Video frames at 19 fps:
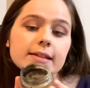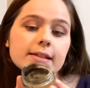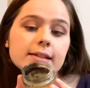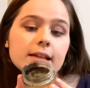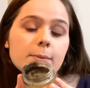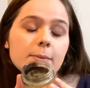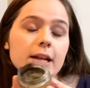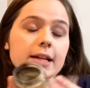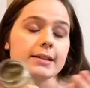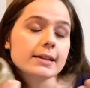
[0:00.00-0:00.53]
I
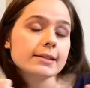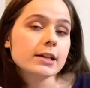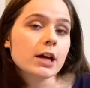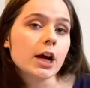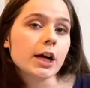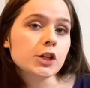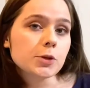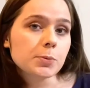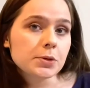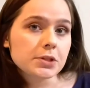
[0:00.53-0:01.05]
mean, it says
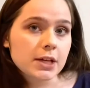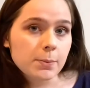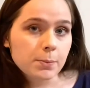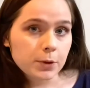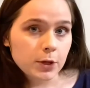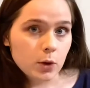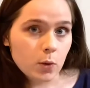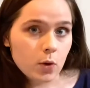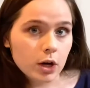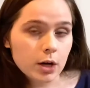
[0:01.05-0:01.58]
100%
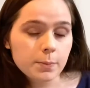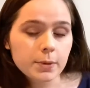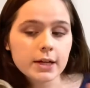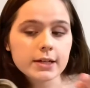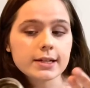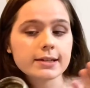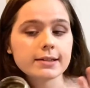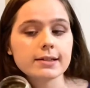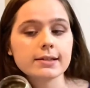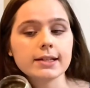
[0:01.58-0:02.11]
pure, but it
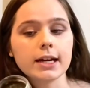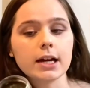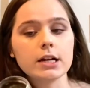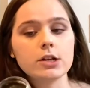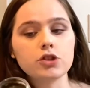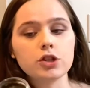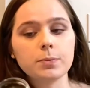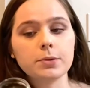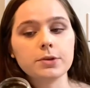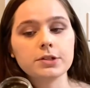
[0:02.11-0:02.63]
doesn't say
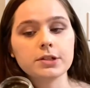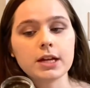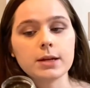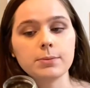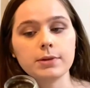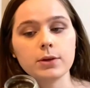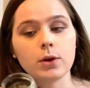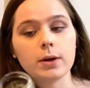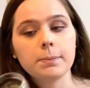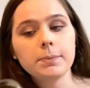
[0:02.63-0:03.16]
100%
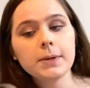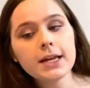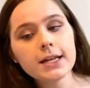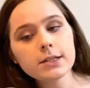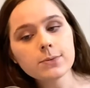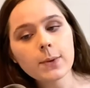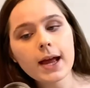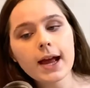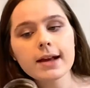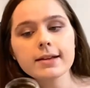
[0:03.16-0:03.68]
pure
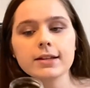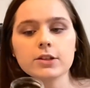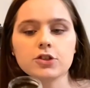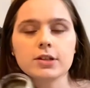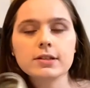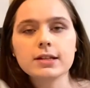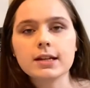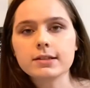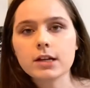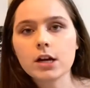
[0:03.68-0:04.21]
beeswax. It just
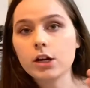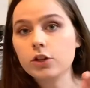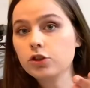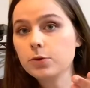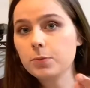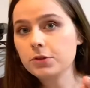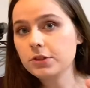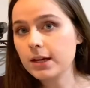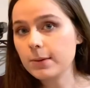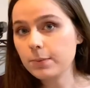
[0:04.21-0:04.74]
says
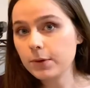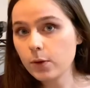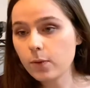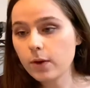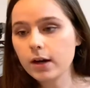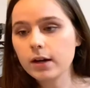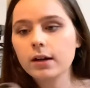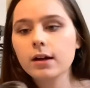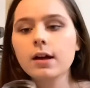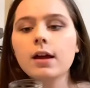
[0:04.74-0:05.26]
100%
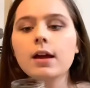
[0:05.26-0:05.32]
pure.